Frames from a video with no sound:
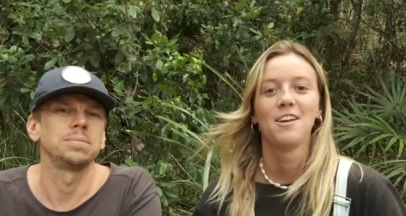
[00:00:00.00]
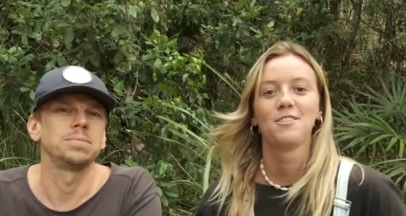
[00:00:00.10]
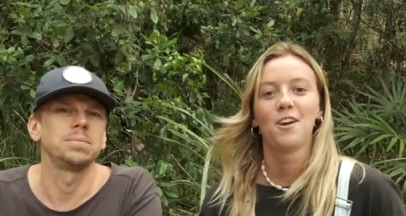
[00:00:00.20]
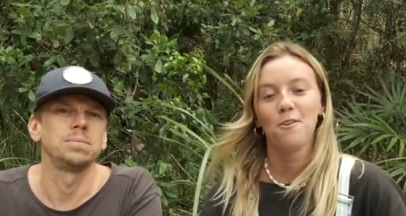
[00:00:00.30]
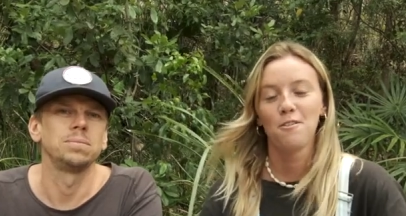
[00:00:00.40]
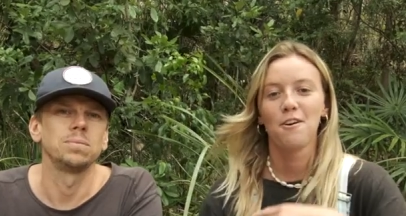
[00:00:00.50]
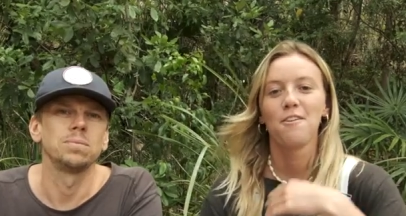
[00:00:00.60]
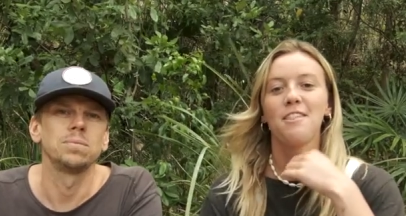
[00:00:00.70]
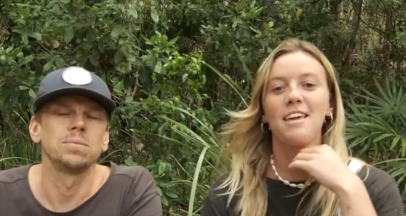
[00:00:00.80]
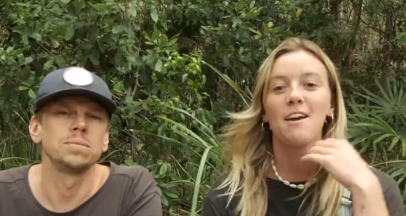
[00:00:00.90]
Speaker 1: So although
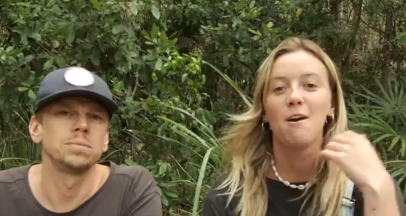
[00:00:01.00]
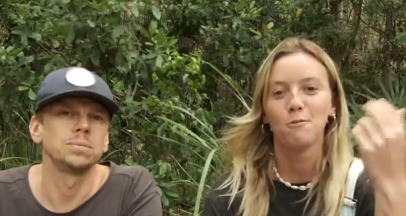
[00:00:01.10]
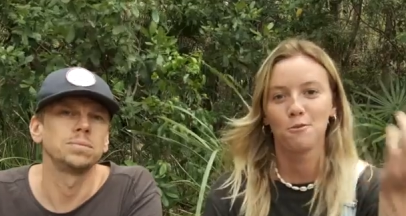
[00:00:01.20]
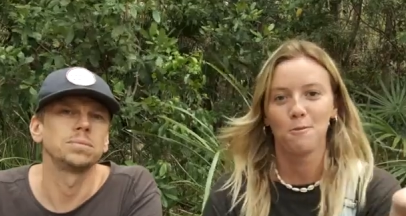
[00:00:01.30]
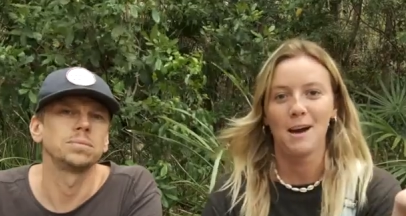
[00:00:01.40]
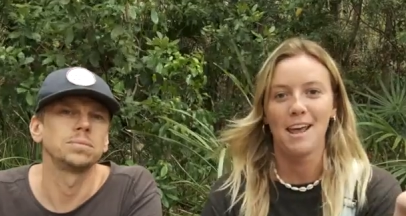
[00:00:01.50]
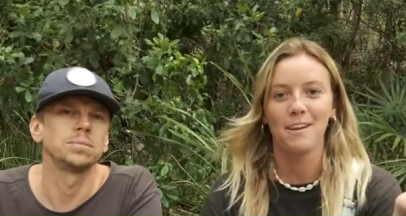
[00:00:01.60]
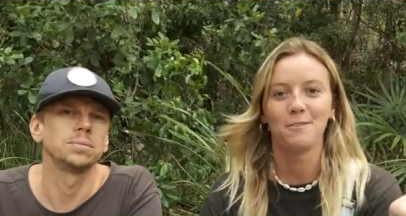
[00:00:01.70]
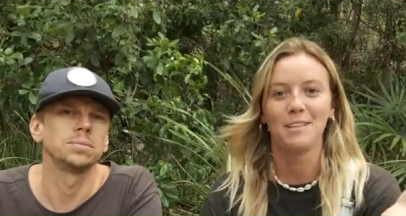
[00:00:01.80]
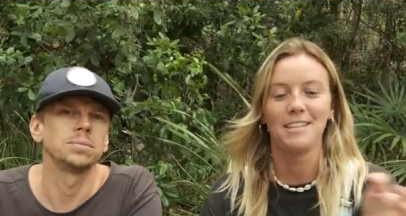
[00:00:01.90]
the ultra wide
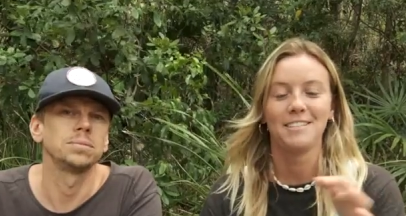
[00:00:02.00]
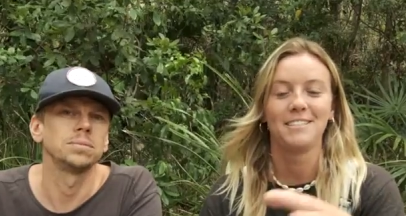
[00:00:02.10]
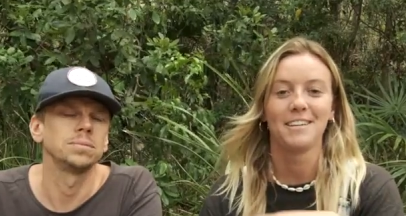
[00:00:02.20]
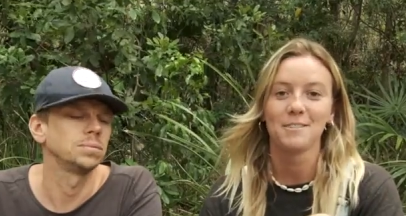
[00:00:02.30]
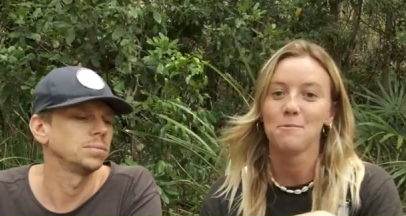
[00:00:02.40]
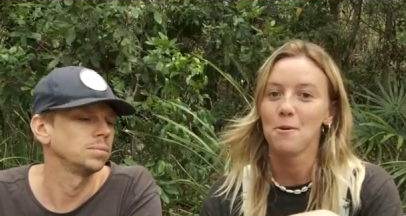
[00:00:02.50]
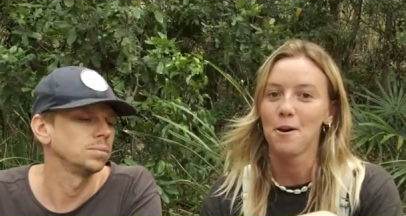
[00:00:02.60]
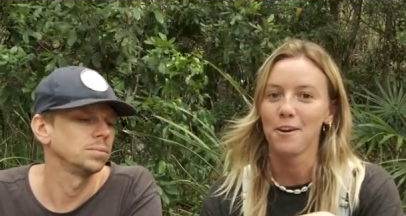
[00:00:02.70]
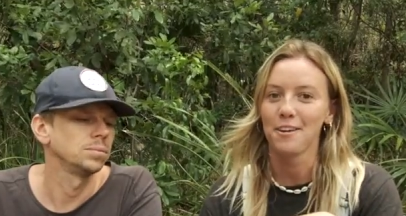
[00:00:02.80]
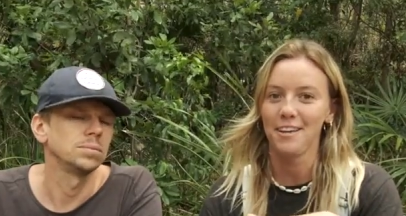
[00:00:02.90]
angle lens doesn't
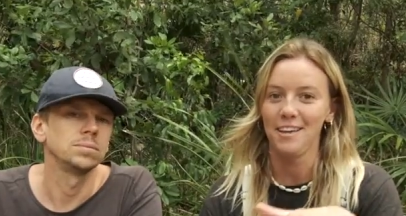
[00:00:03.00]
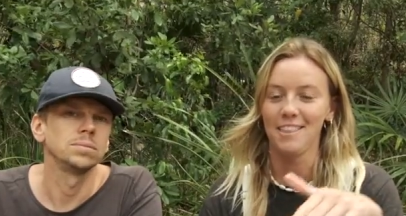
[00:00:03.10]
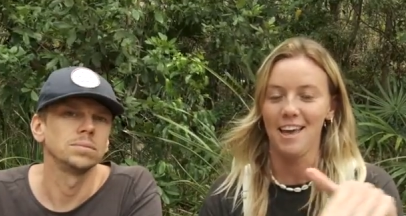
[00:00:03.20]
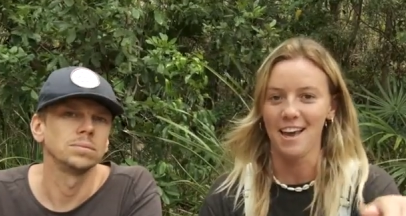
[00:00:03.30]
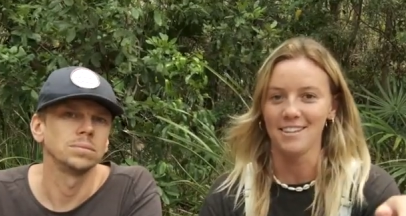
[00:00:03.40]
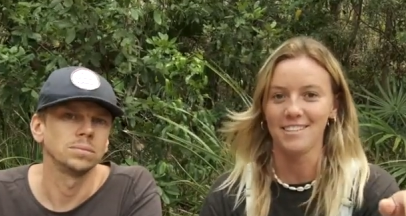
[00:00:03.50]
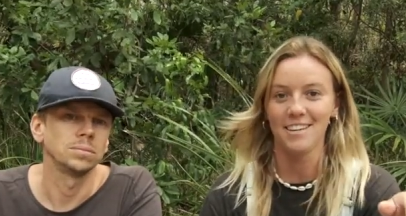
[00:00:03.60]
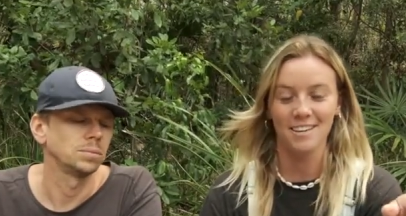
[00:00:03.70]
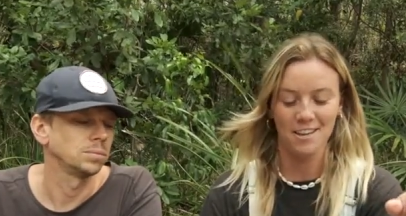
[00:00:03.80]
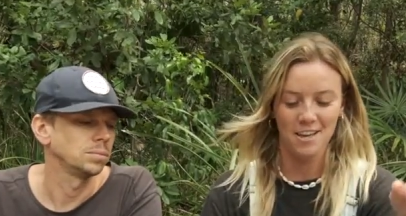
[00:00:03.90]
work in the
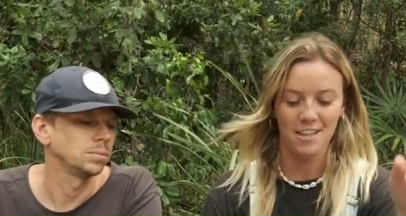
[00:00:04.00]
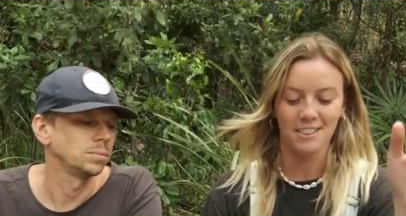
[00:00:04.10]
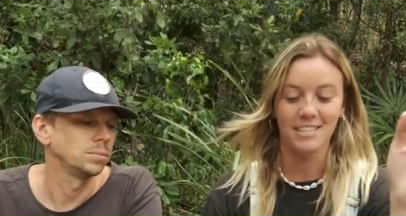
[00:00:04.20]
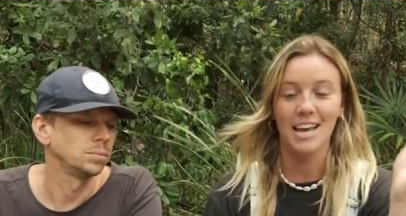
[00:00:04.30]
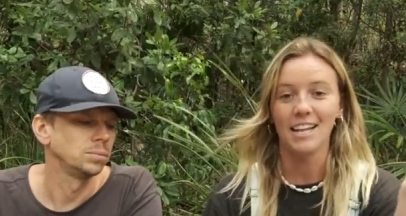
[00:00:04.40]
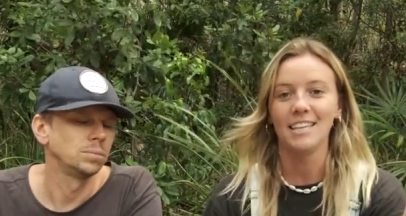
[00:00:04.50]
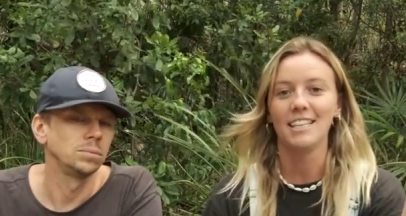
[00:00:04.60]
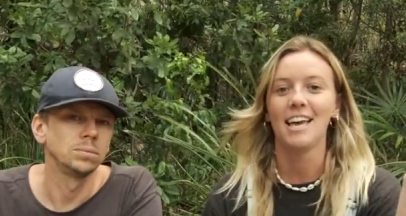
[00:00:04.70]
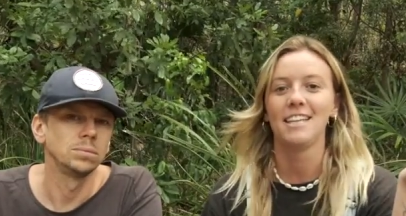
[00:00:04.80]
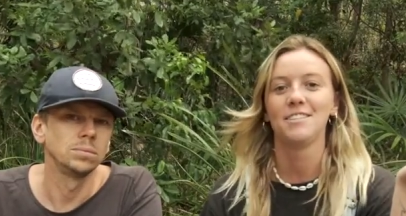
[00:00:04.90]
housing, the tele
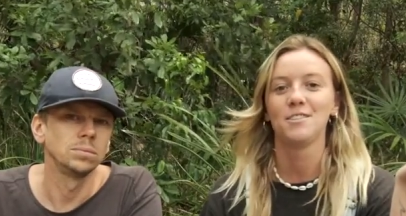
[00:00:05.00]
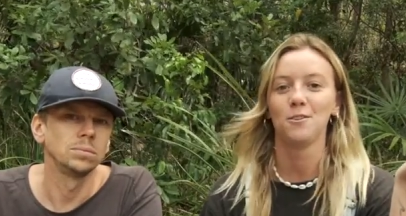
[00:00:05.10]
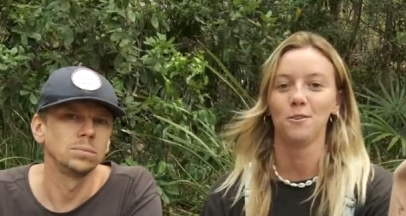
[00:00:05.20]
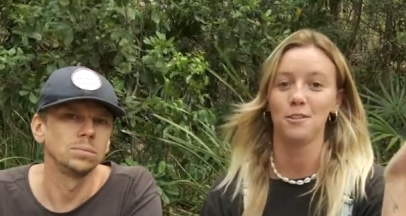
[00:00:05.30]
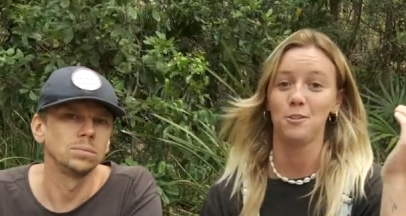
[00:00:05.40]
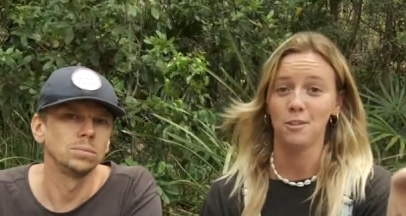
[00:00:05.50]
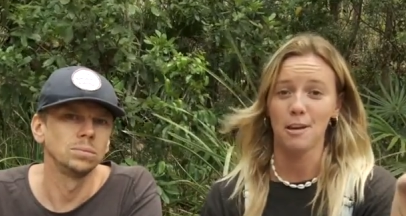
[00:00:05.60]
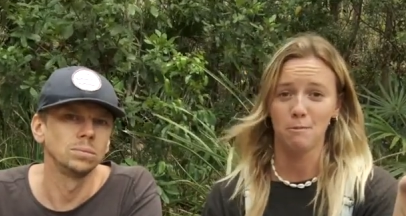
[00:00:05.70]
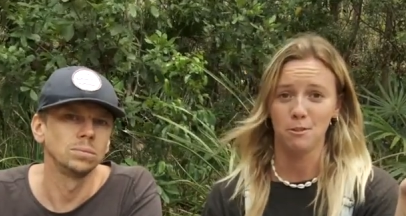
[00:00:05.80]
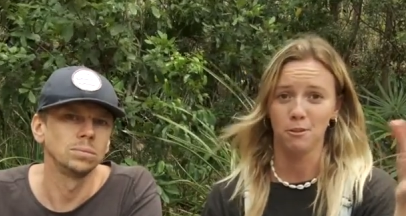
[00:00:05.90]
lens or the two
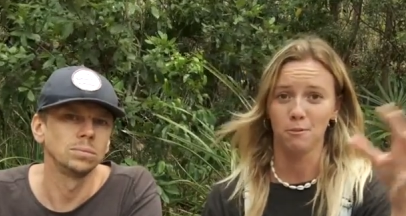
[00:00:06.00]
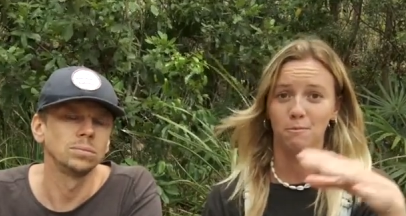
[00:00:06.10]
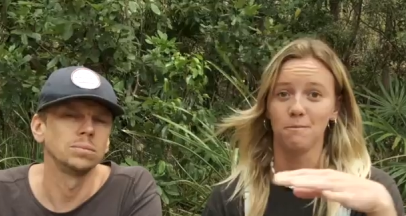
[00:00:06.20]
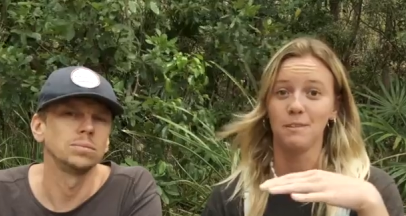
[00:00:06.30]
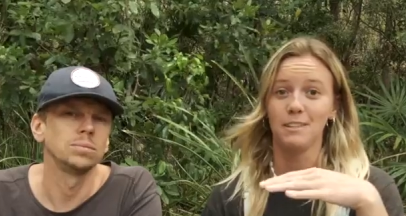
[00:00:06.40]
time zoom